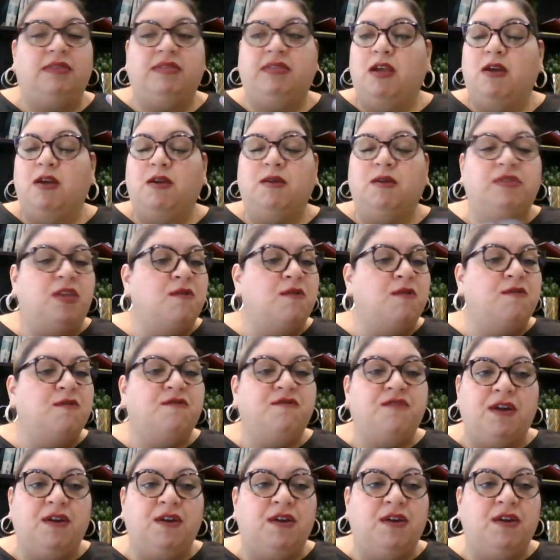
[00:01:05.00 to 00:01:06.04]

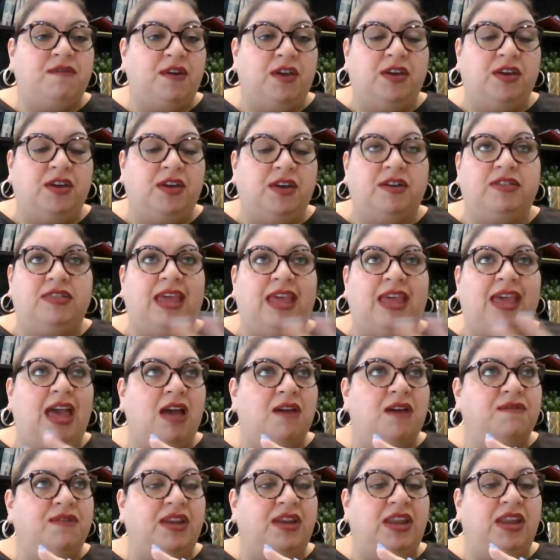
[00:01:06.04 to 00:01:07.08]
they're very, very good. They
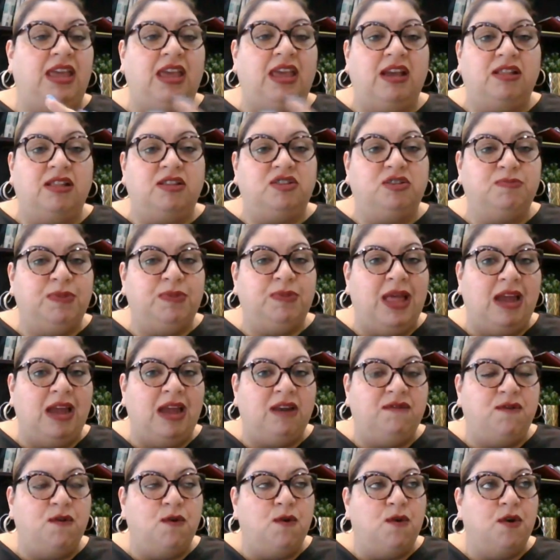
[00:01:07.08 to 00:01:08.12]
have an English
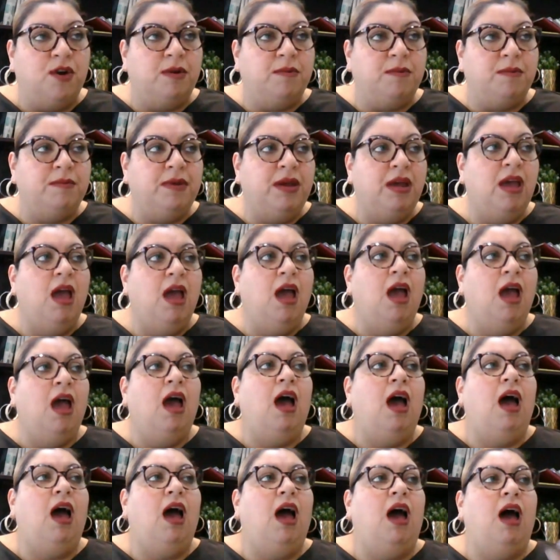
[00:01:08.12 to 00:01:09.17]
platform.
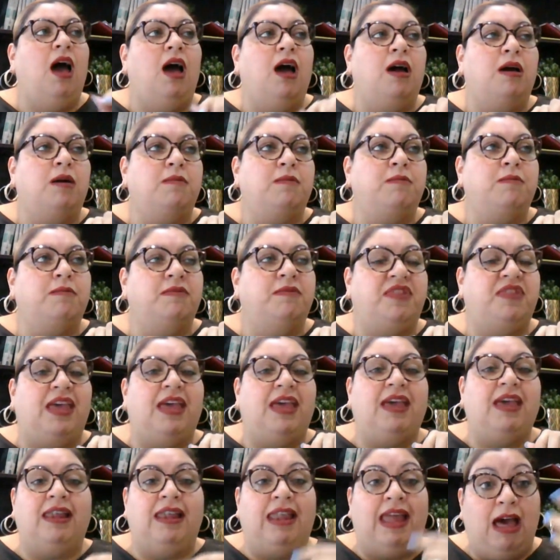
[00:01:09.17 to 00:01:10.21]

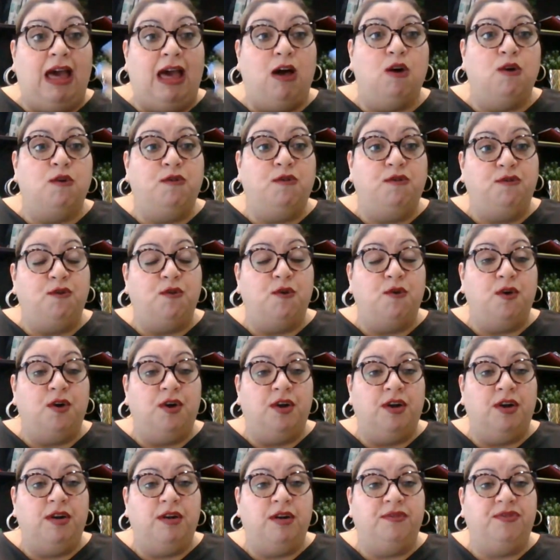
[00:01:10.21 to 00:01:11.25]
They allow
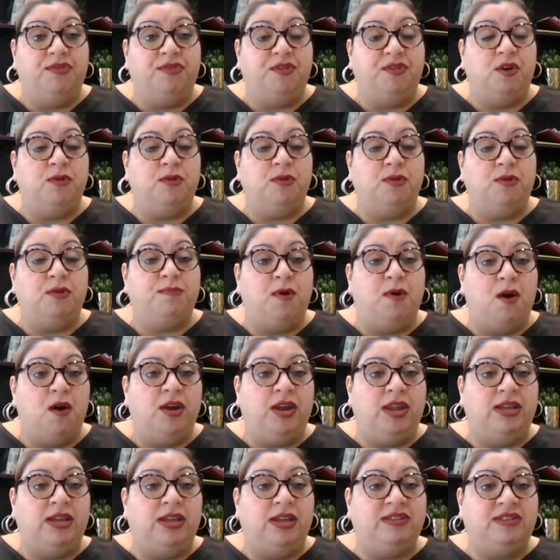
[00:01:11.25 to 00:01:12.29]
for third
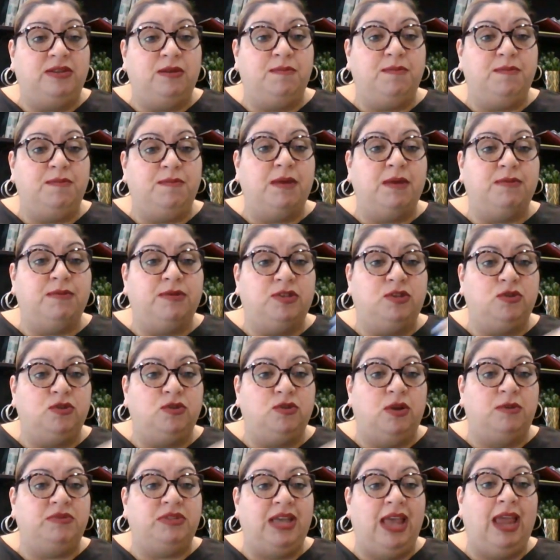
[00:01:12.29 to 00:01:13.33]
parties to be able
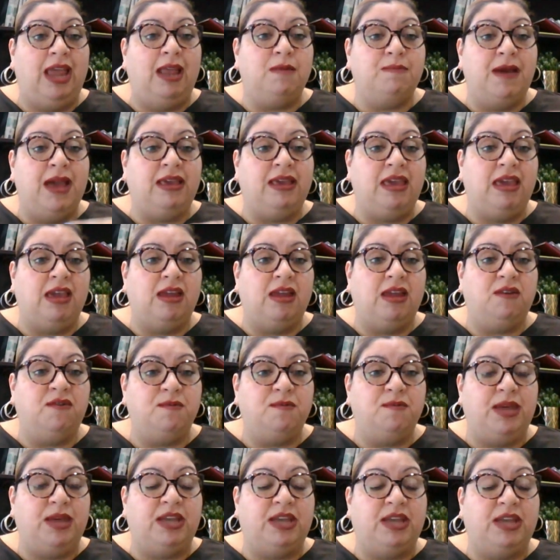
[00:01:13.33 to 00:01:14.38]
to obtain banking
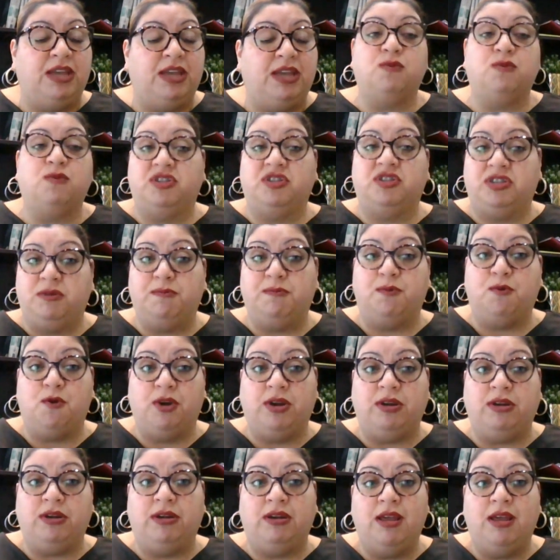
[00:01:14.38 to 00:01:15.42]
information, which is
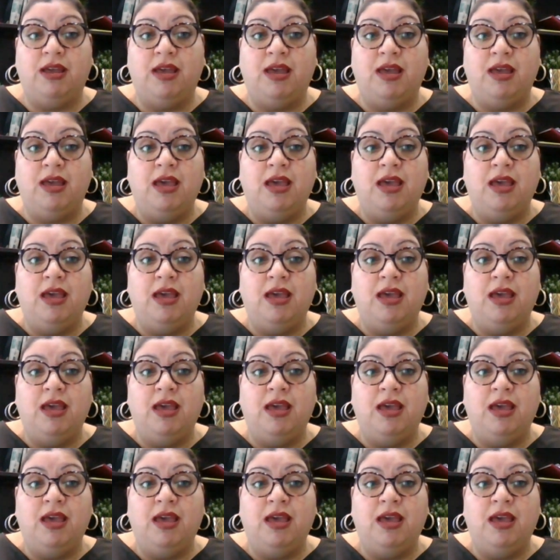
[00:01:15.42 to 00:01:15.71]
important